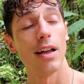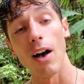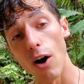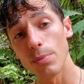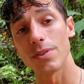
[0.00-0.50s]
I
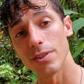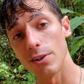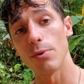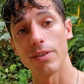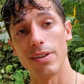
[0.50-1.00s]
hope to see
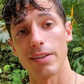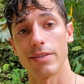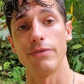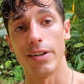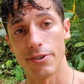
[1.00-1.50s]
you on the next
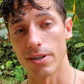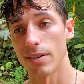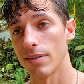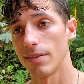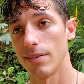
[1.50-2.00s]
adventure.
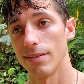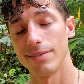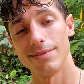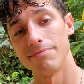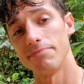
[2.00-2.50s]

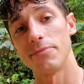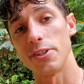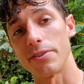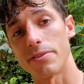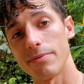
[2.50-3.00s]

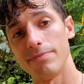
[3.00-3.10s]
Cheers.